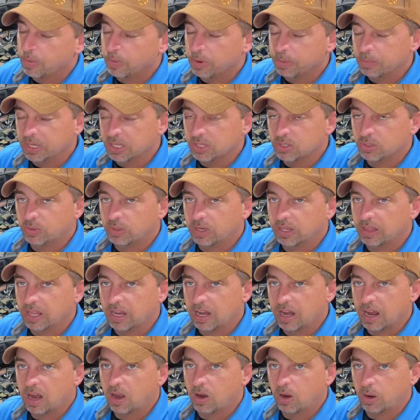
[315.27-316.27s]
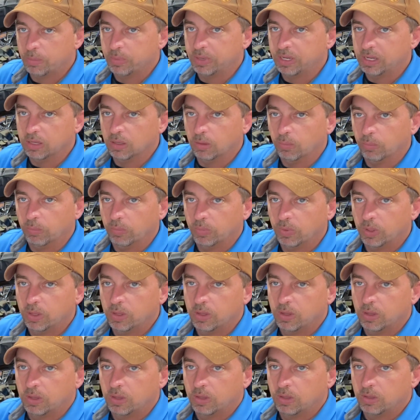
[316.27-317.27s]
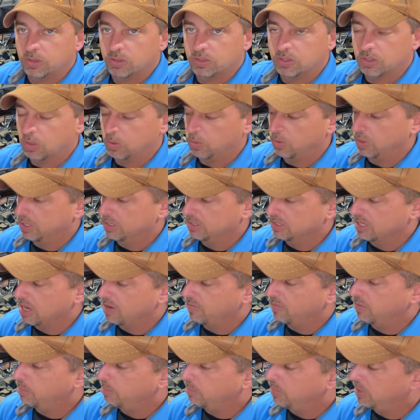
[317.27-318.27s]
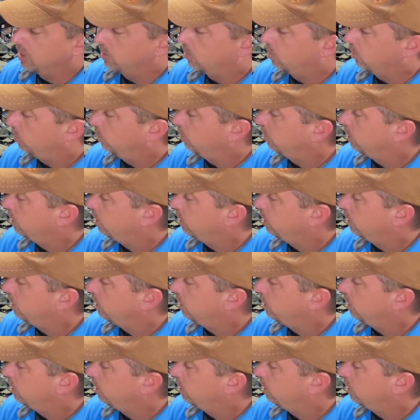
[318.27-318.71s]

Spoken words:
because you're running that high RPM. So it's kind of a middle, you